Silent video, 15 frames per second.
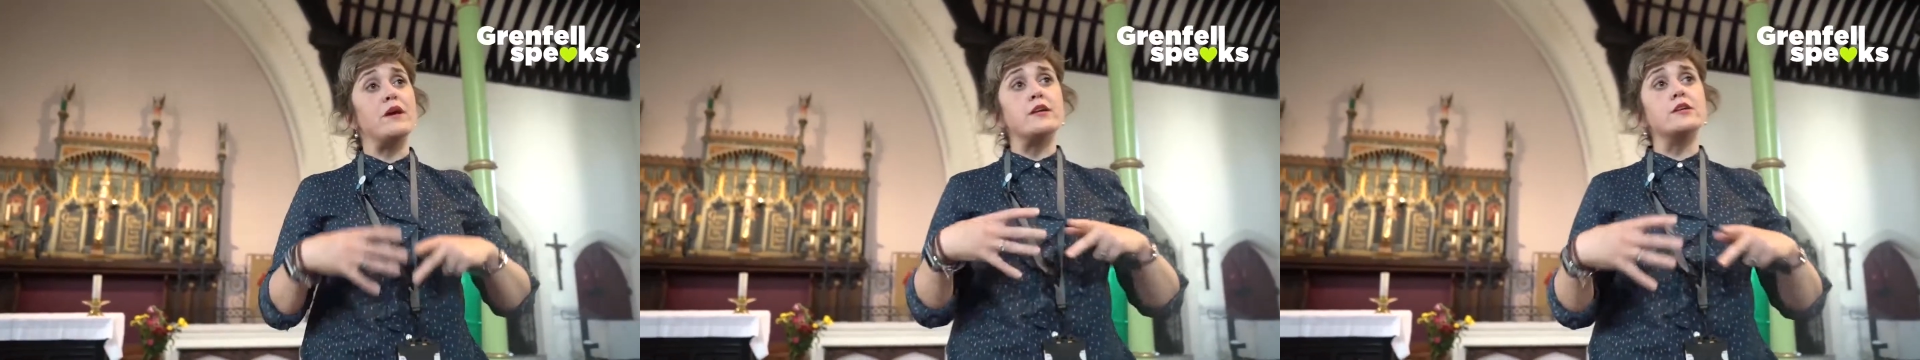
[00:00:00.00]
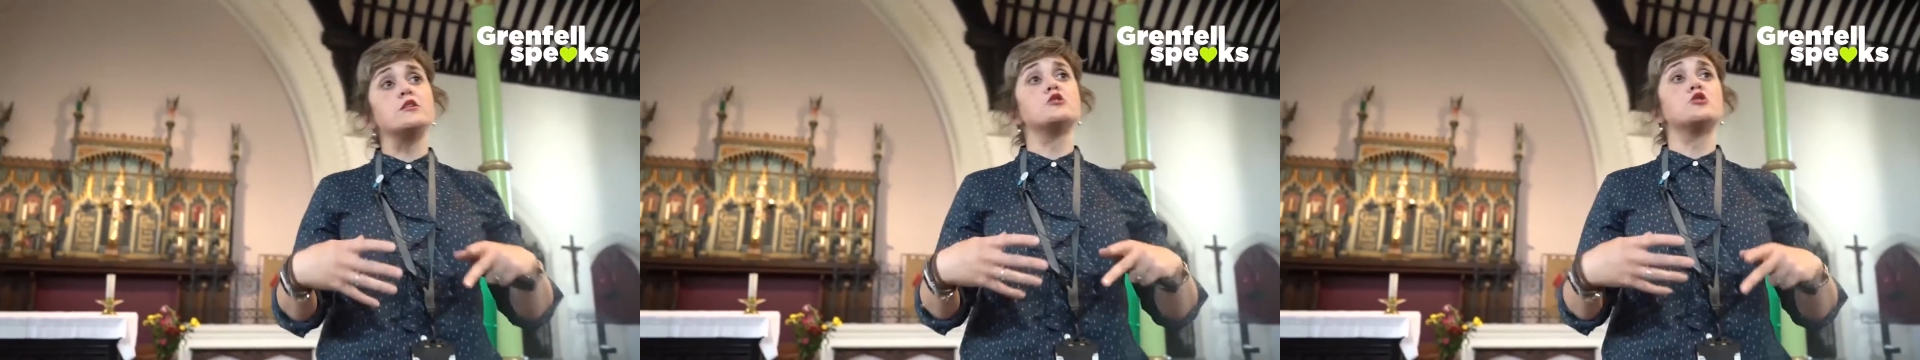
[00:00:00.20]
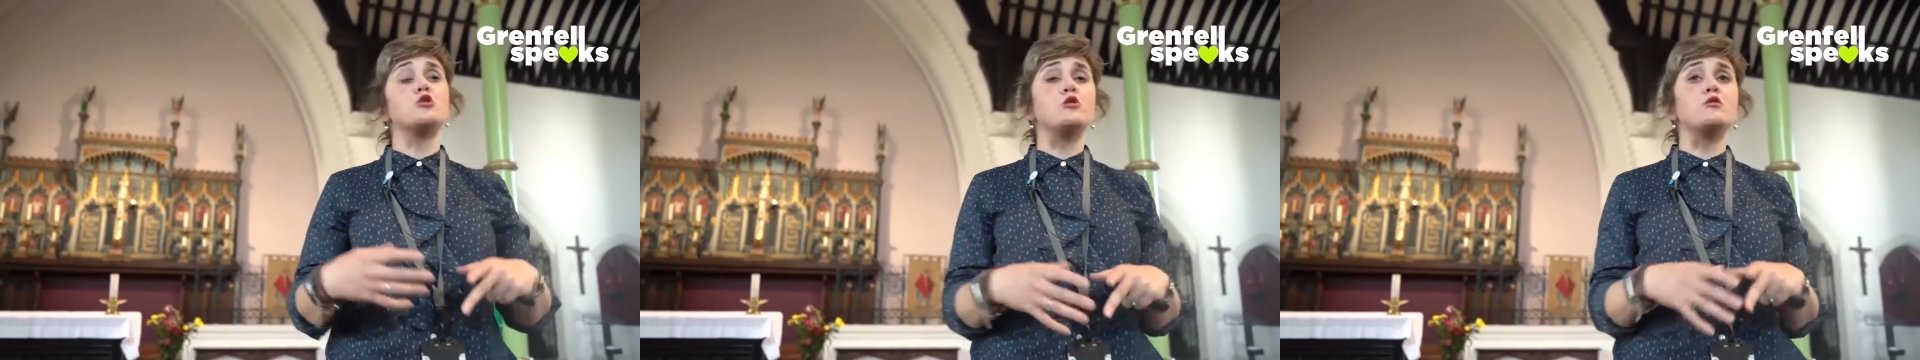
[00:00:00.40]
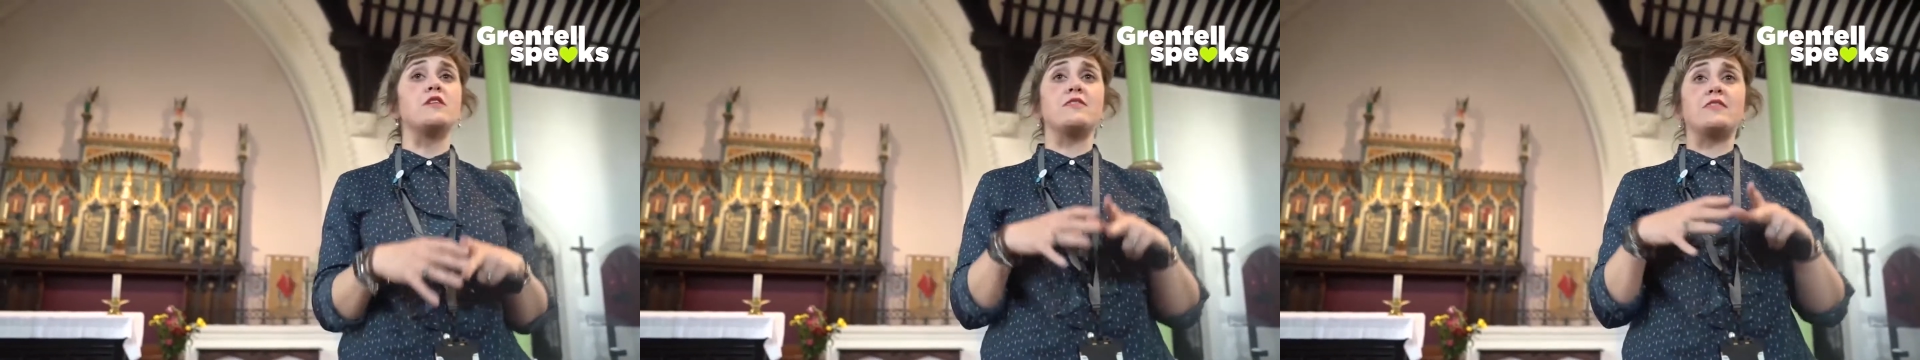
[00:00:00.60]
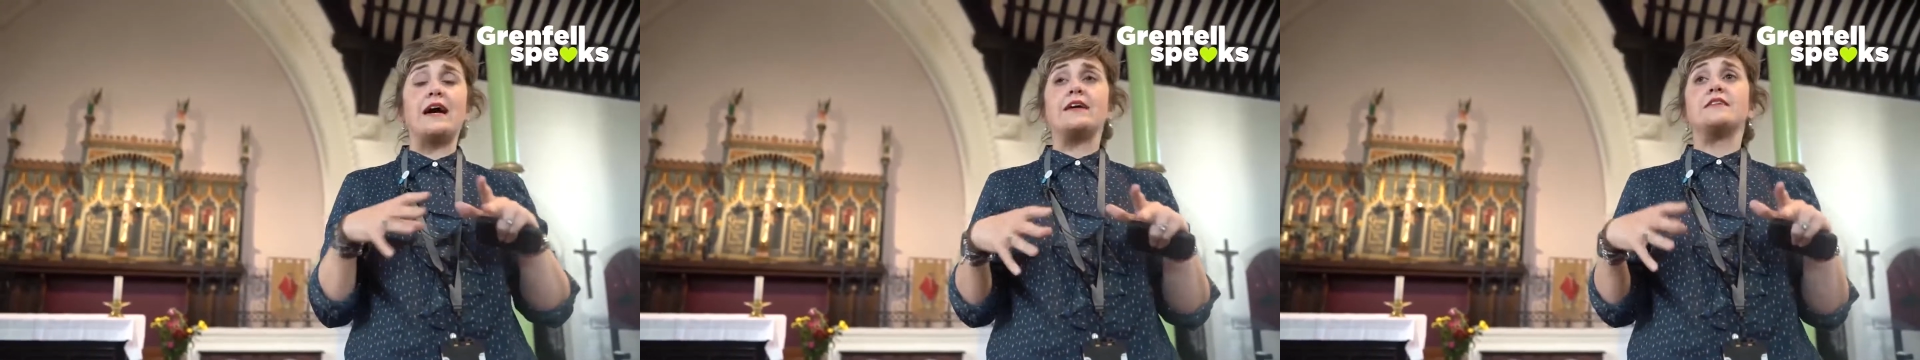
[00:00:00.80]
making sure
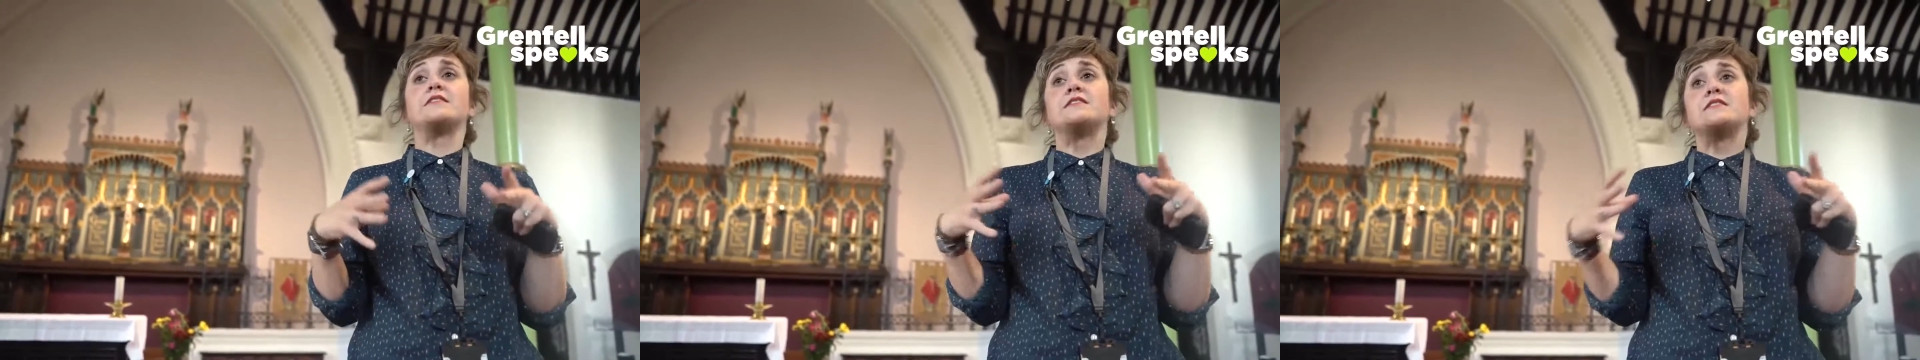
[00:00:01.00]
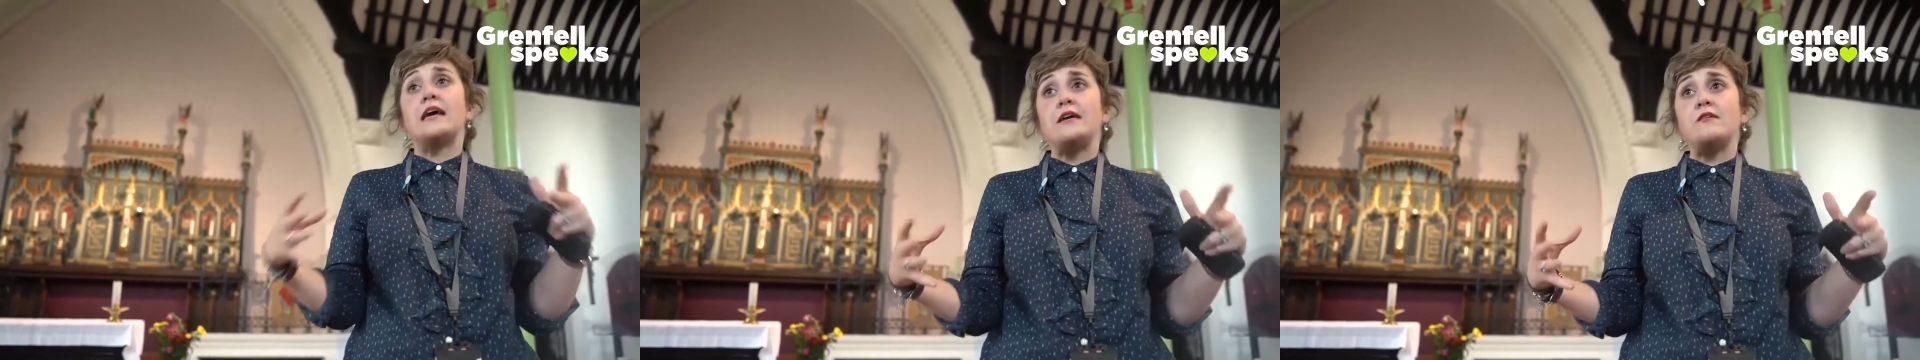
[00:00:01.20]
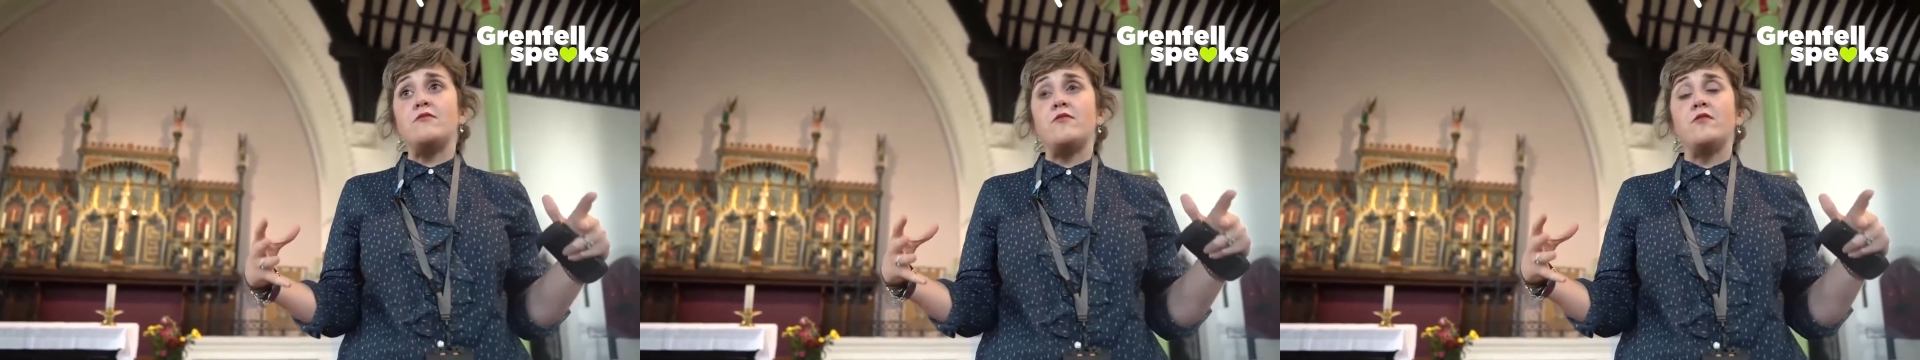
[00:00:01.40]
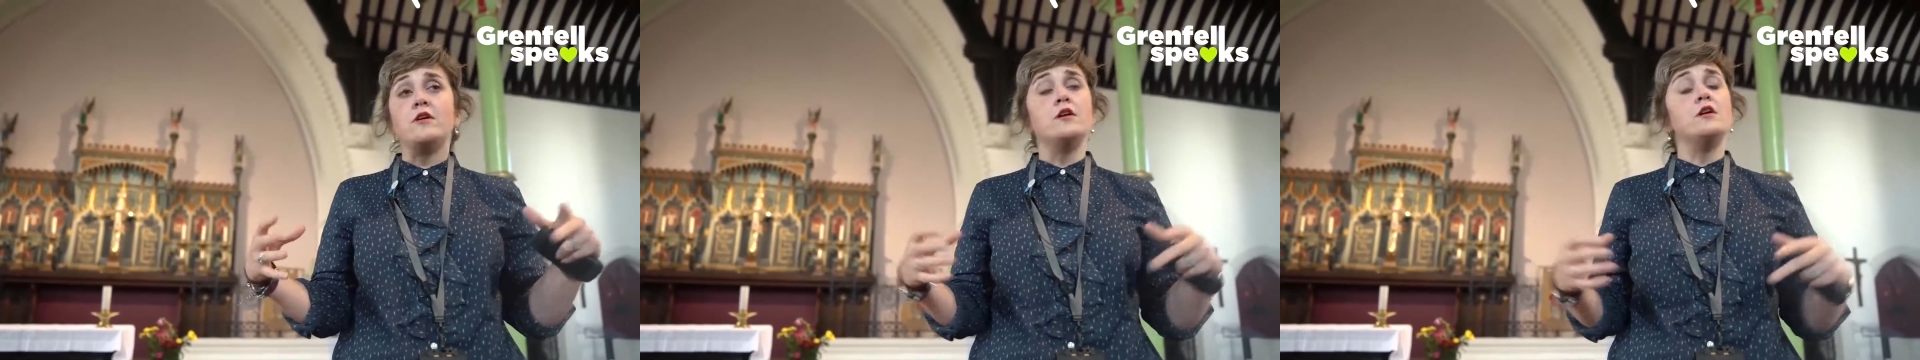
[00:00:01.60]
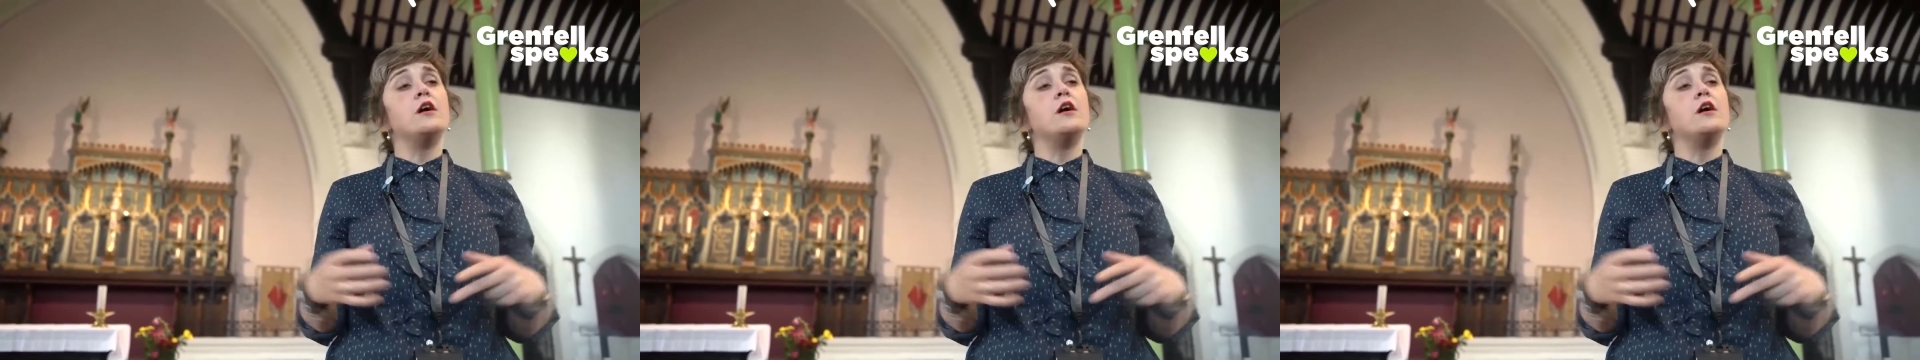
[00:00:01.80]
that that is safe